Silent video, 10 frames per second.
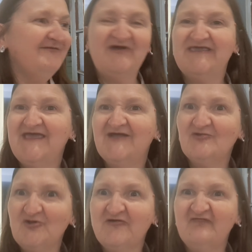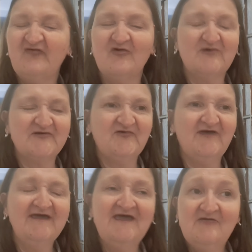But yeah, looking forward to
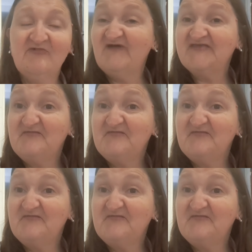it. We've had